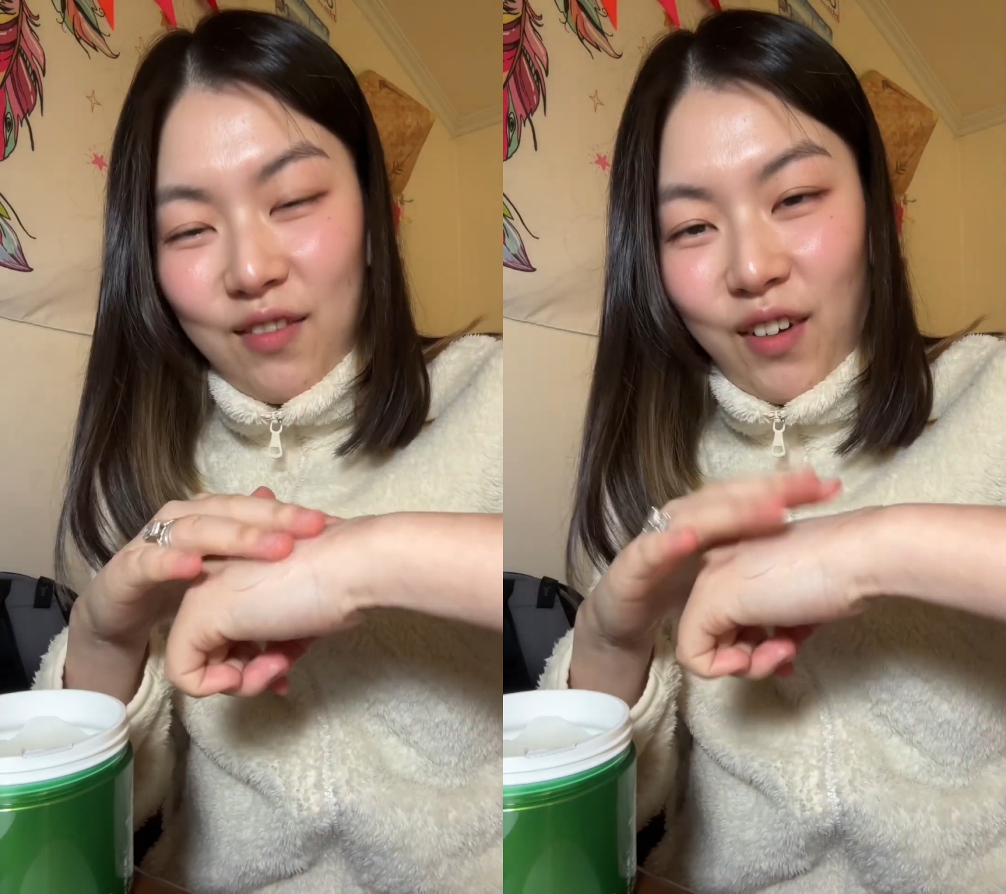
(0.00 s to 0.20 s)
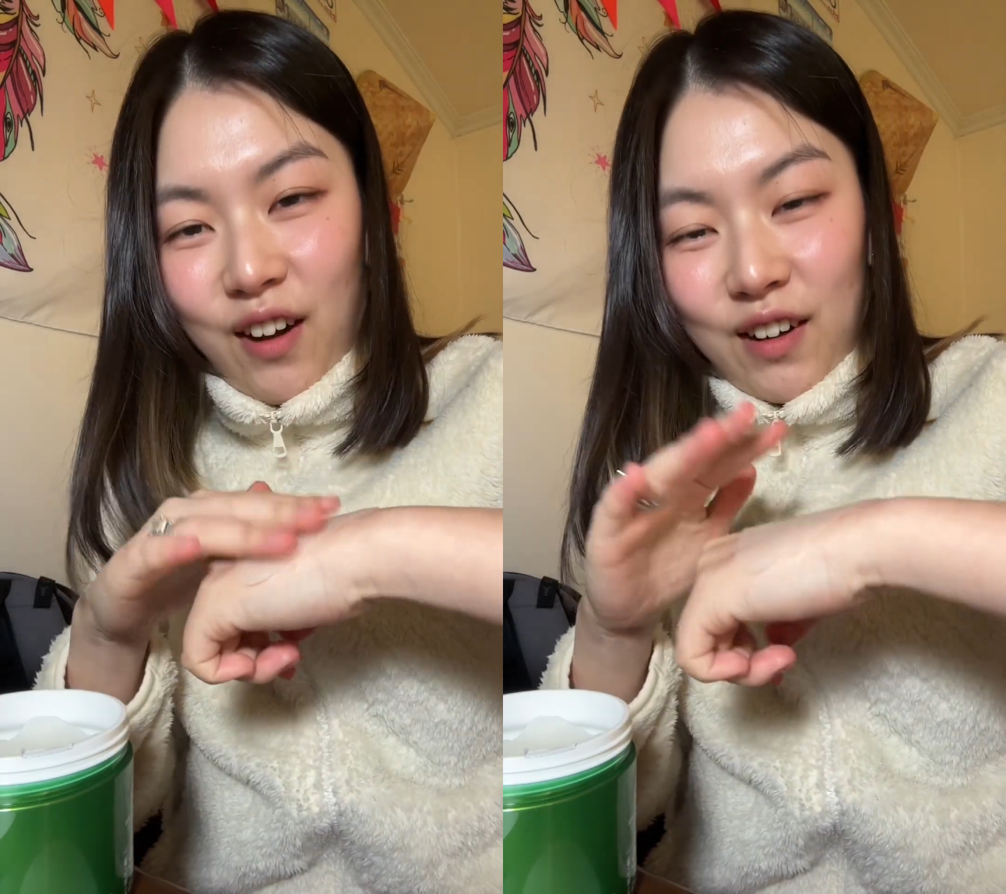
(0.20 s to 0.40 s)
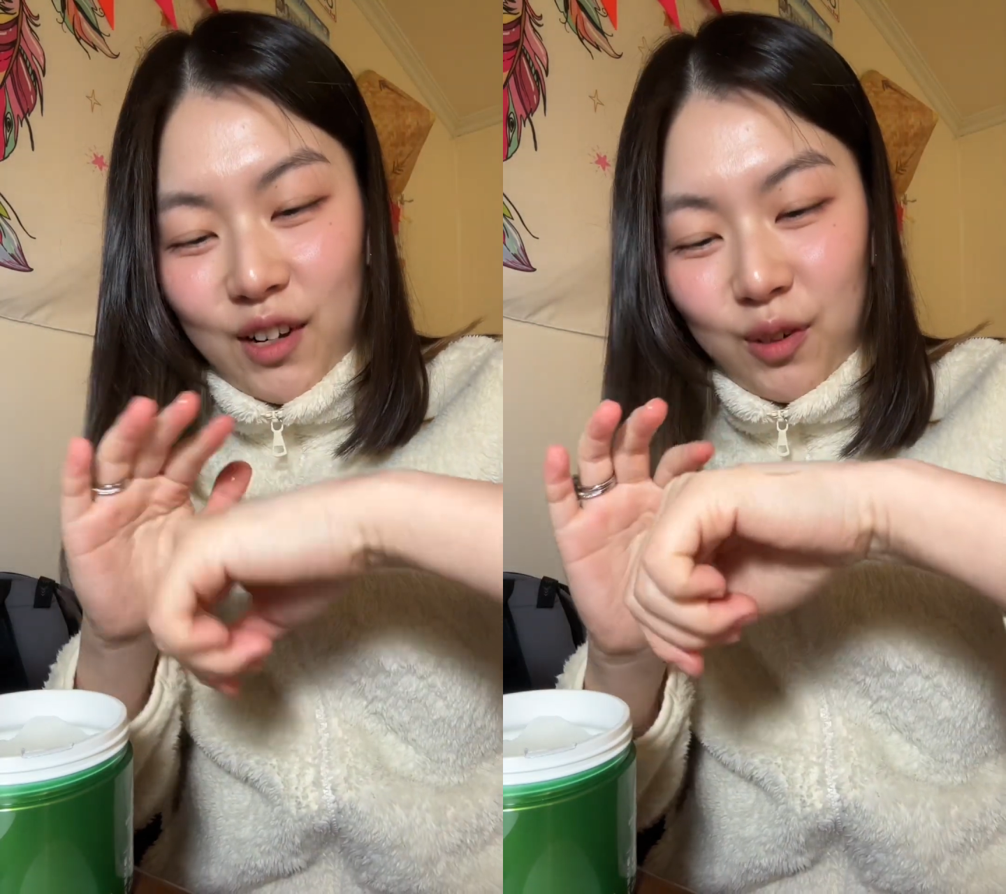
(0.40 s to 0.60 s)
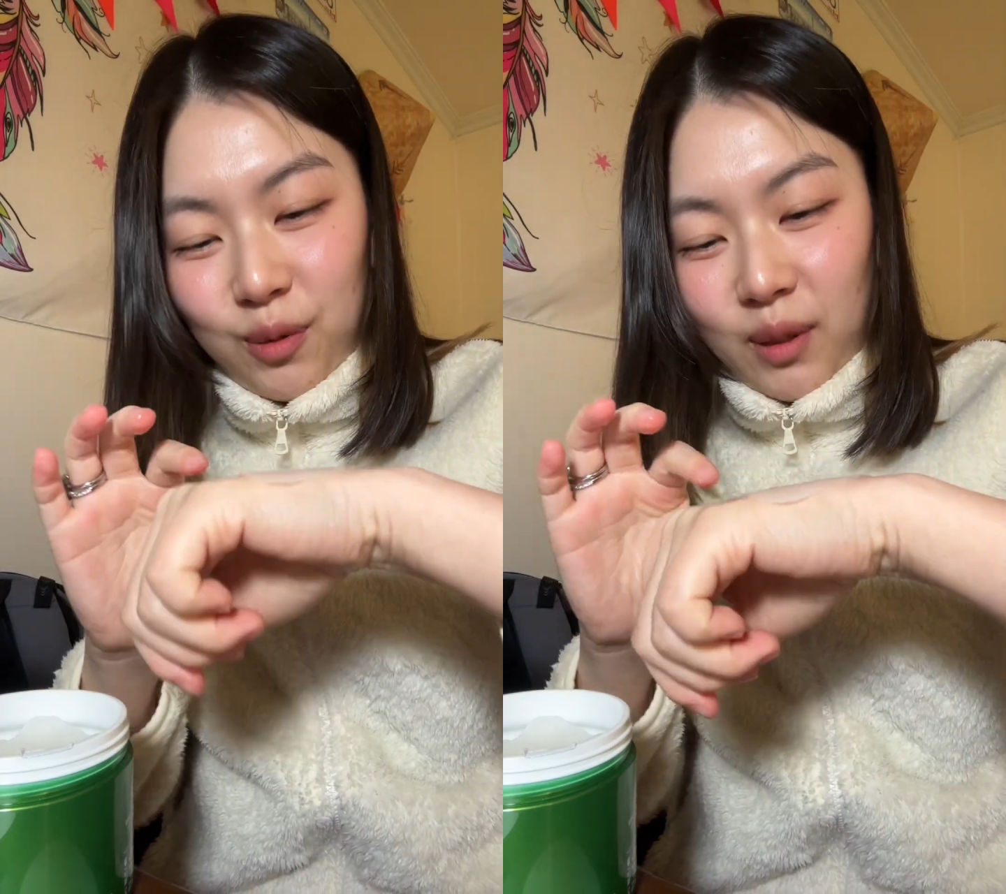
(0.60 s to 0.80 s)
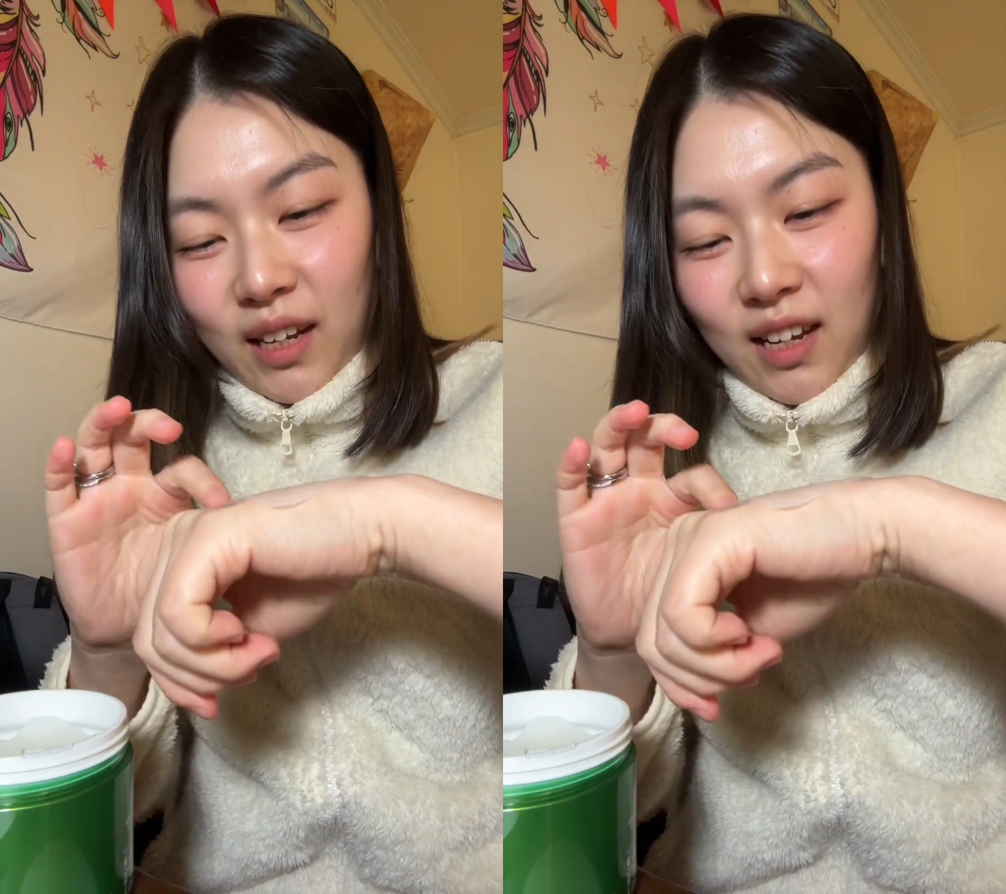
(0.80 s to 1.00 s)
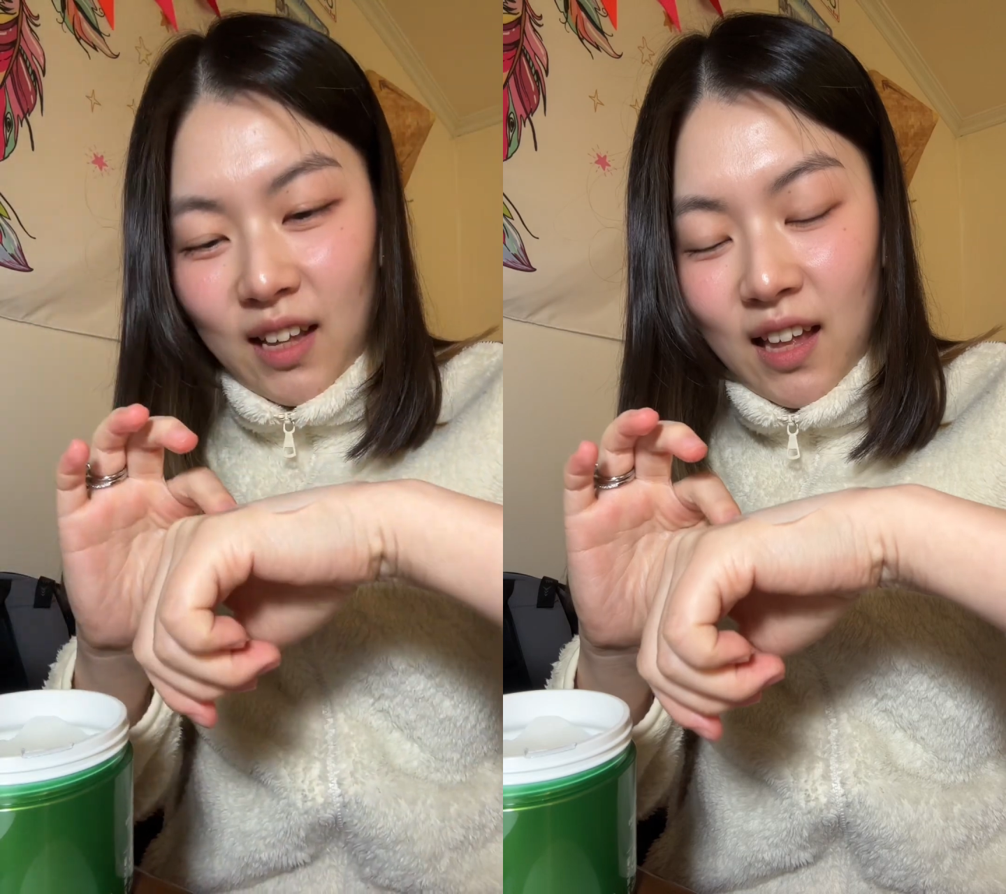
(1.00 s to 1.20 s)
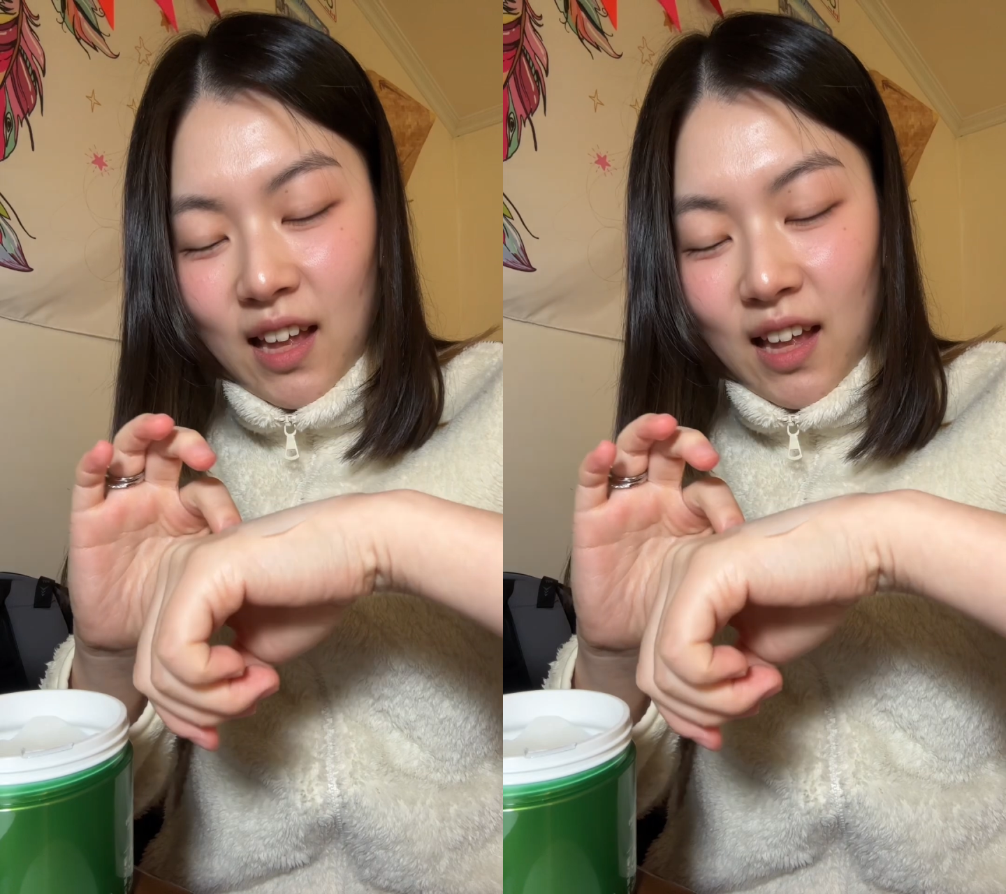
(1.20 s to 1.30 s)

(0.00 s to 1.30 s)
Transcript: very cooling.